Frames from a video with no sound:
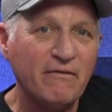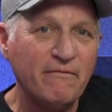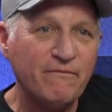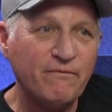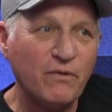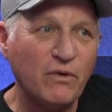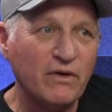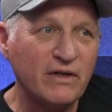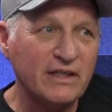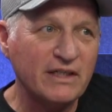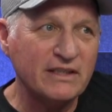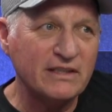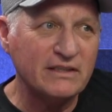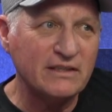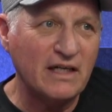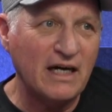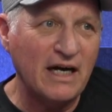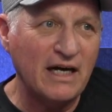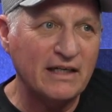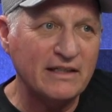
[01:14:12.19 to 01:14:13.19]
four
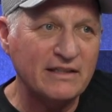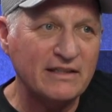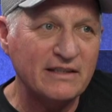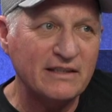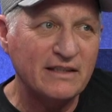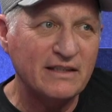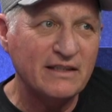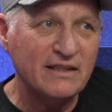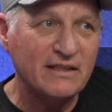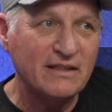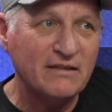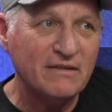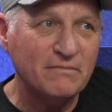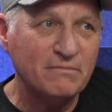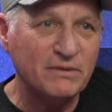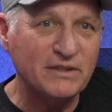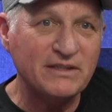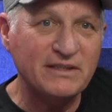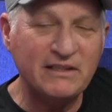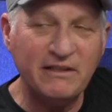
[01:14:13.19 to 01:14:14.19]
o'clock
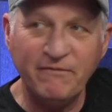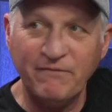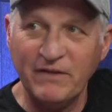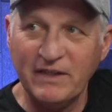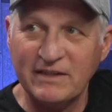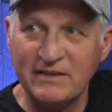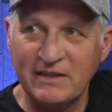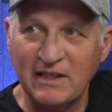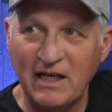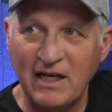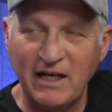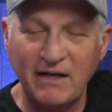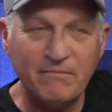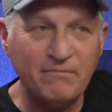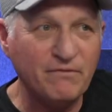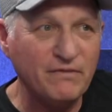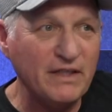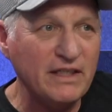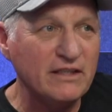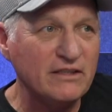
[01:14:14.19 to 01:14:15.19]
Pacific
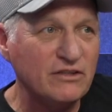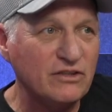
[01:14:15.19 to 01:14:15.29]
time via